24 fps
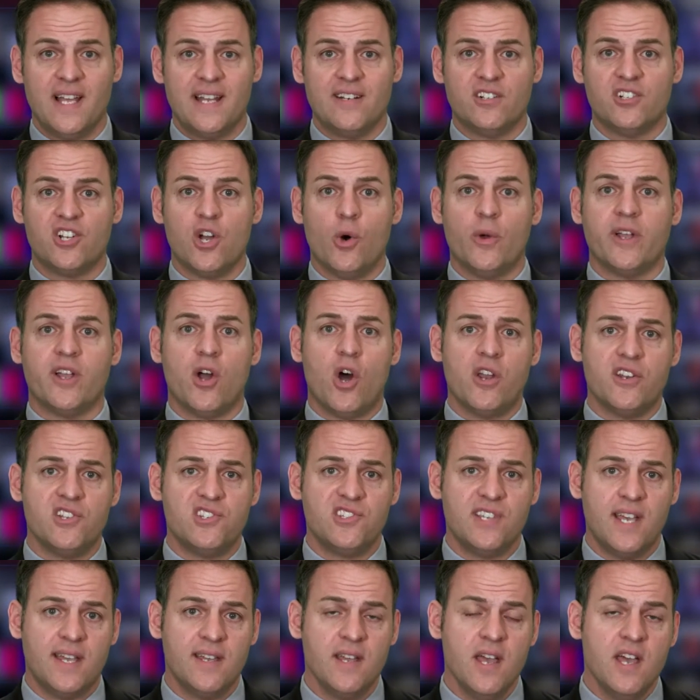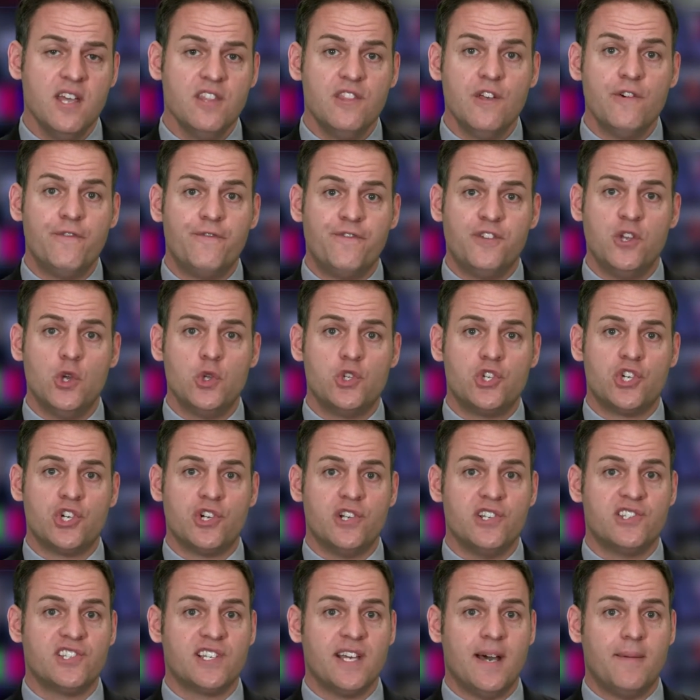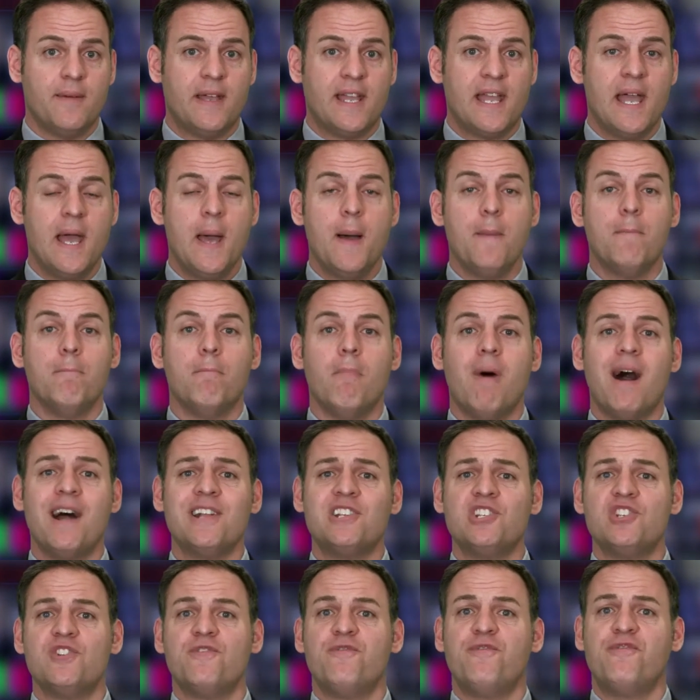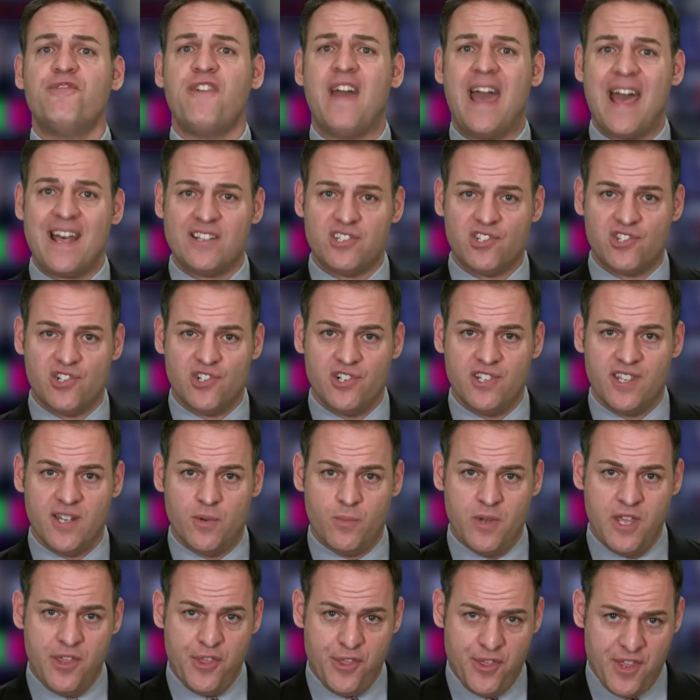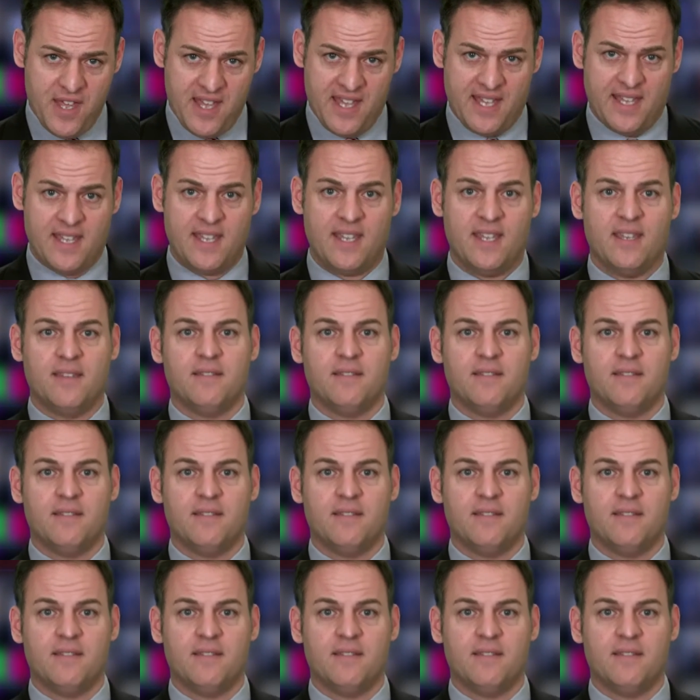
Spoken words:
Leonhard going on to say, the future is coming much faster than we think.